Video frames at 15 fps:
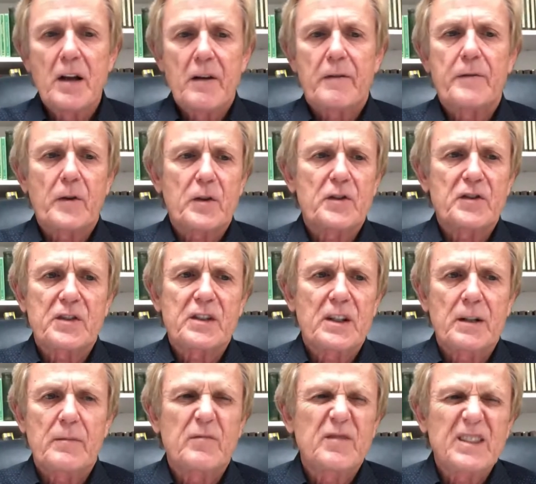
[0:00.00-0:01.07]
first
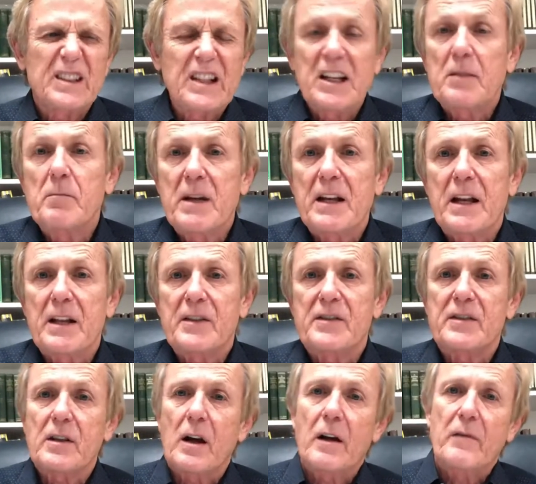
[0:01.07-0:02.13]
um, 10 minutes
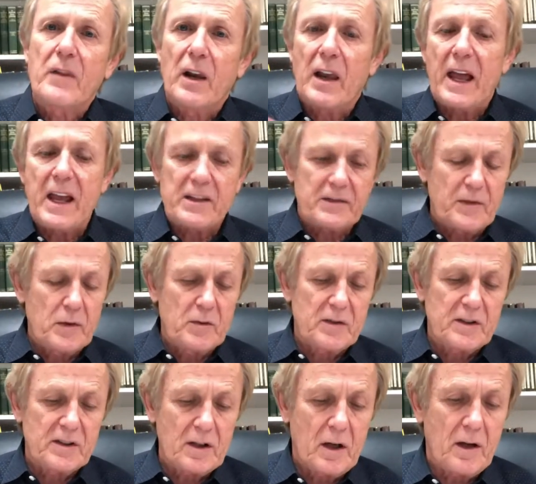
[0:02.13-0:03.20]
of the last few
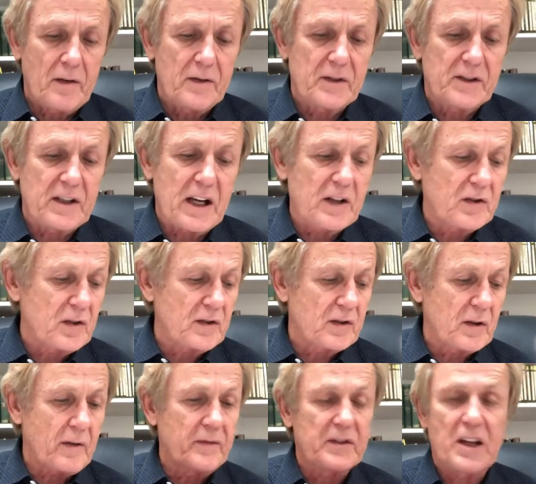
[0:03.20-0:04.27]
uh, sessions
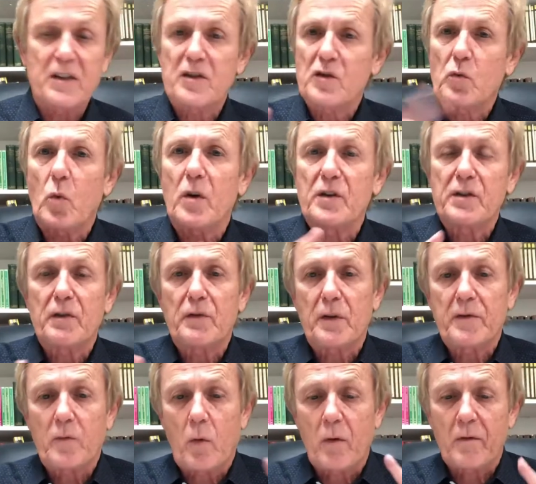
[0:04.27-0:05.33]
of sessions one, two, three,
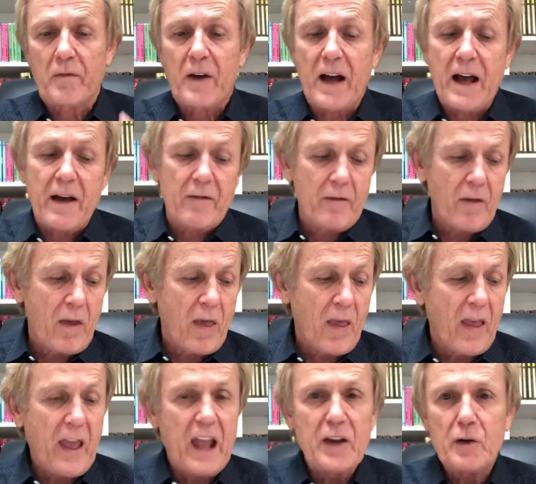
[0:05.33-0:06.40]
four, and 5, and
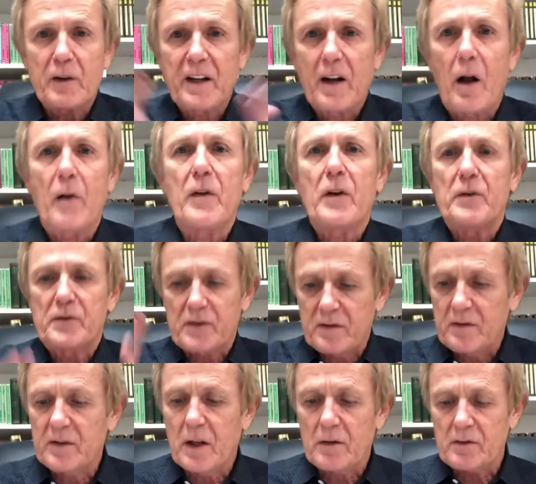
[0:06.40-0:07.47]
you'll get all those,
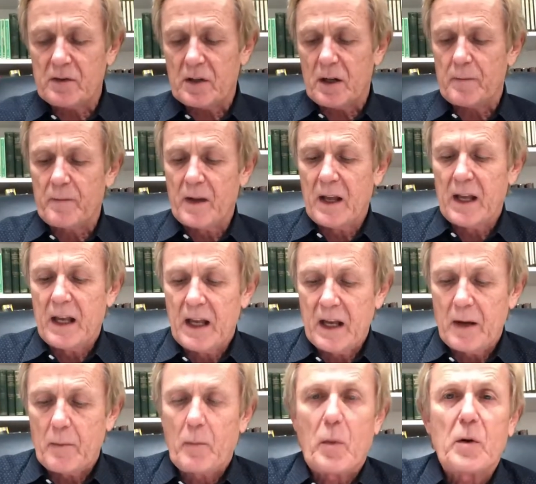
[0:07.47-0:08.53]
those um,
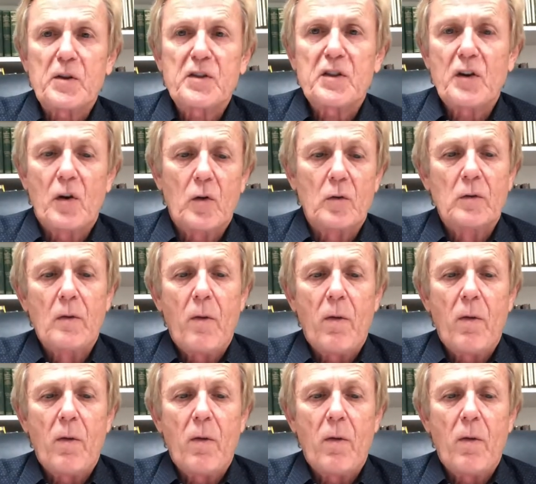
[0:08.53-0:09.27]
personal